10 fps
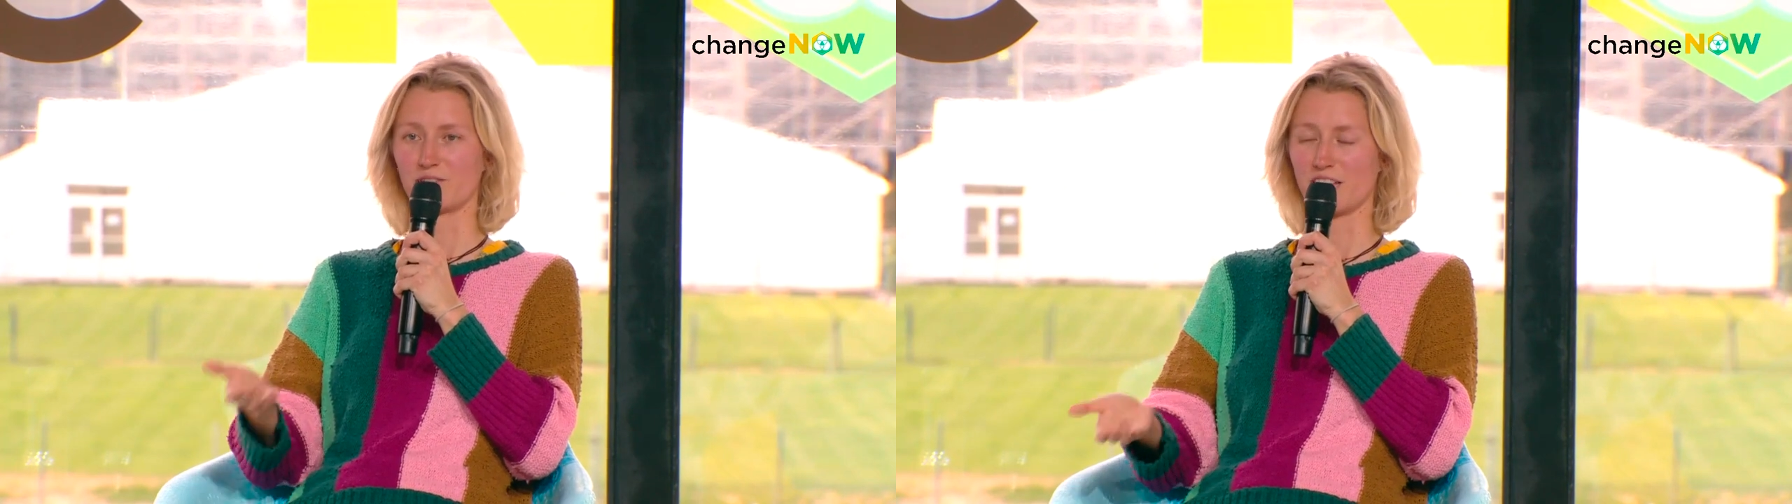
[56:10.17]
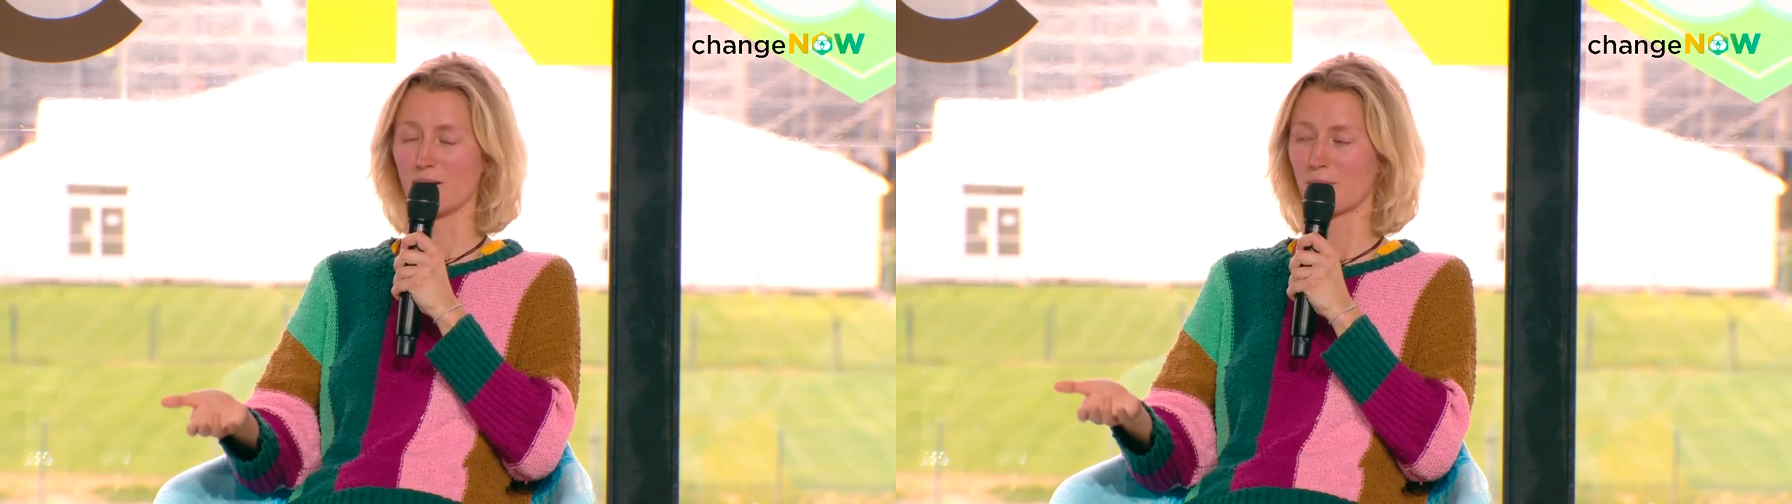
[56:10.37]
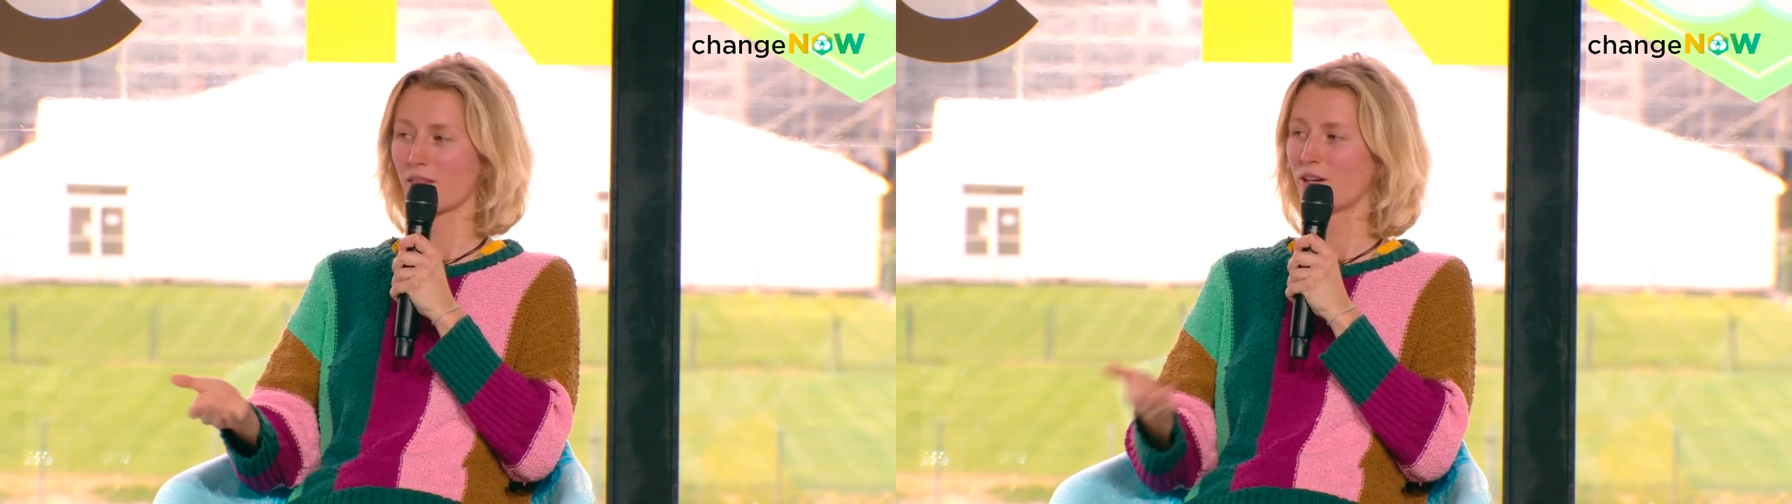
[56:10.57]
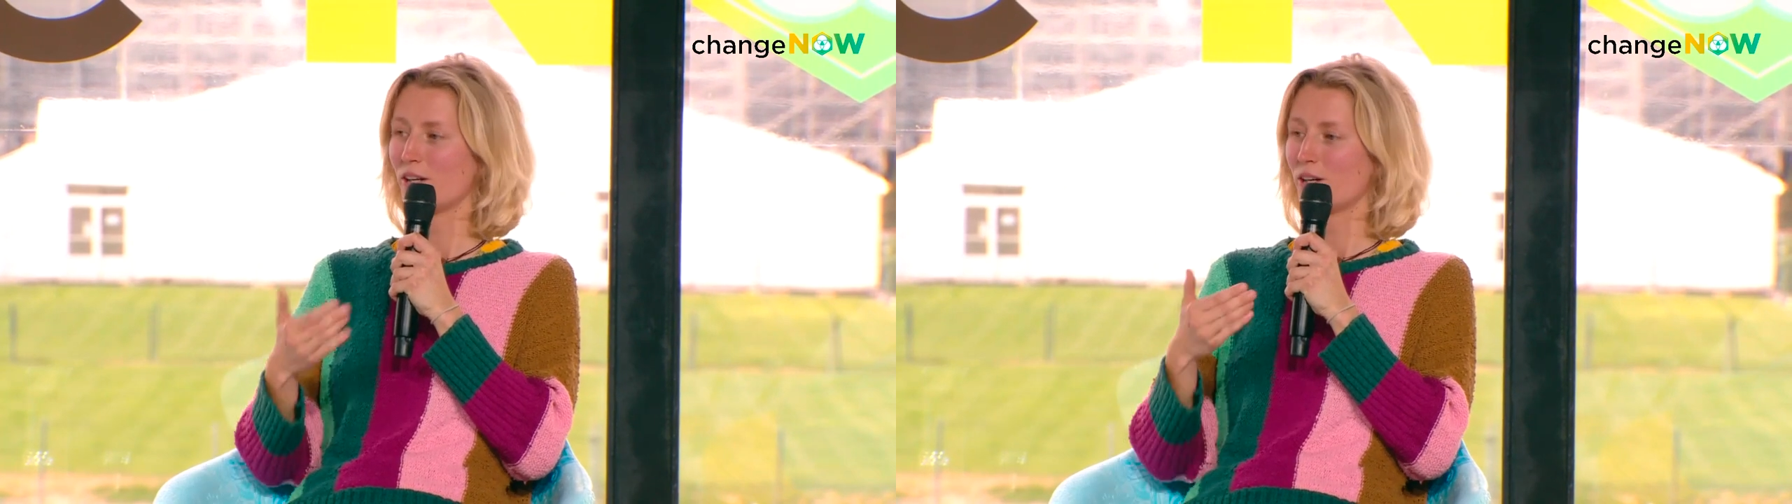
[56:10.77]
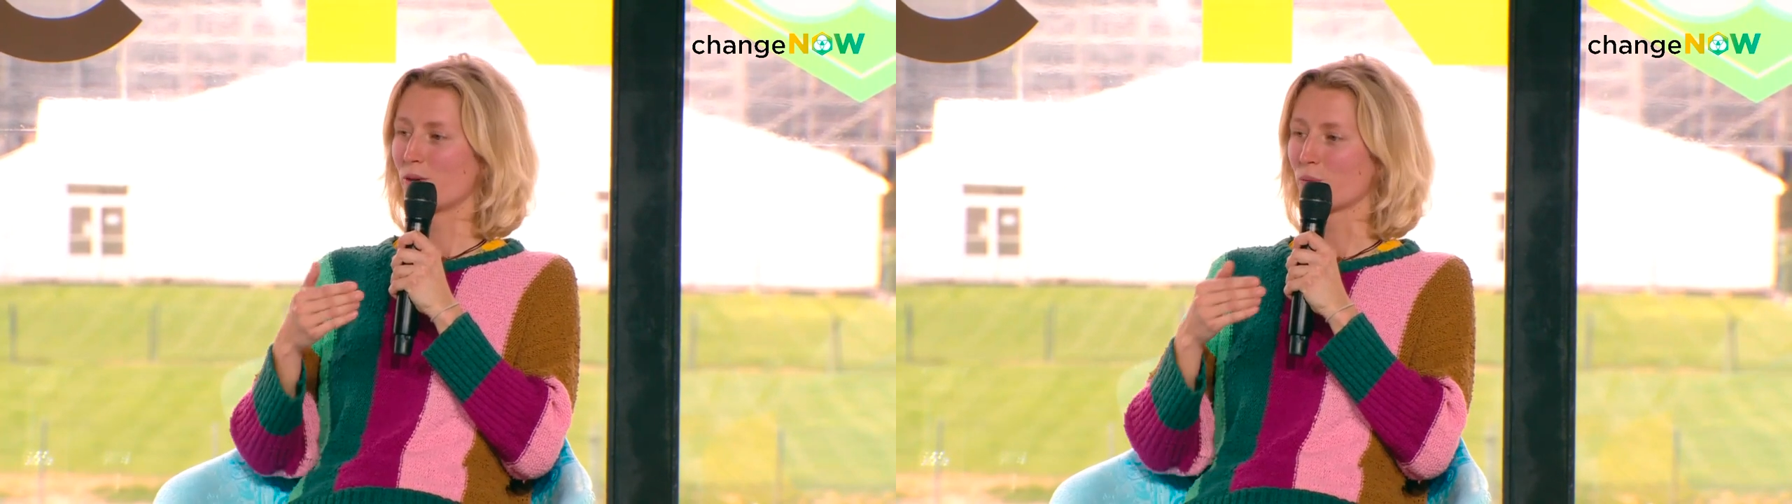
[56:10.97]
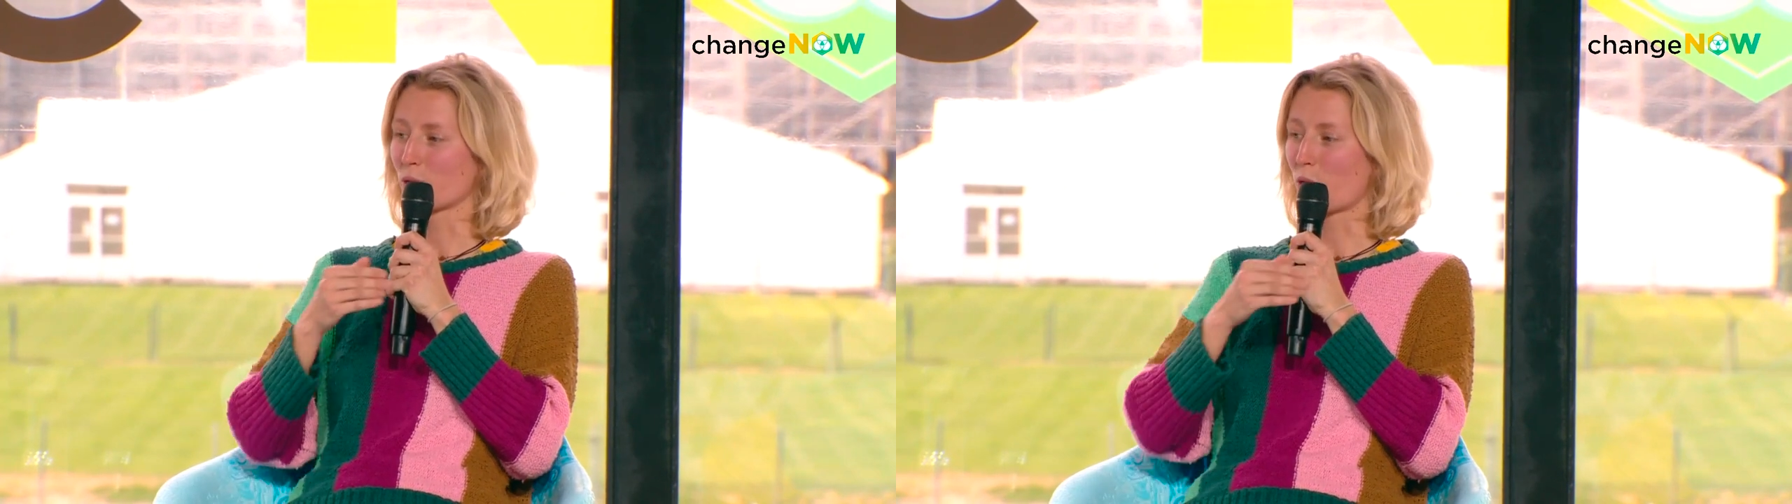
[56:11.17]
of depth, we're